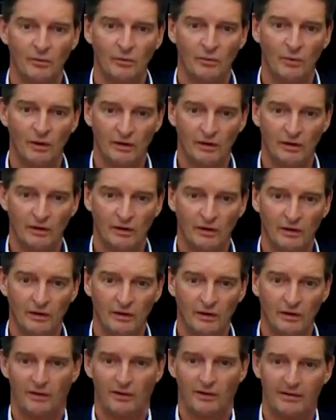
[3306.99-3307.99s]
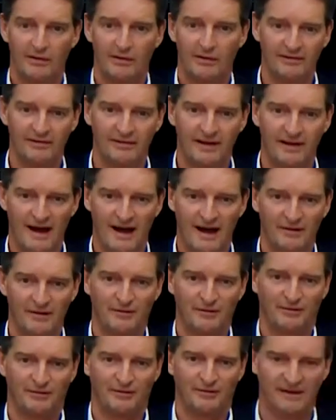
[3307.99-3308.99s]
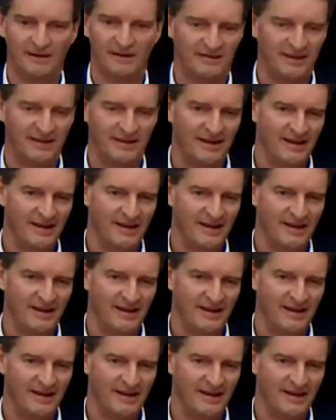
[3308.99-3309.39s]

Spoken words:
what did you learn out of this?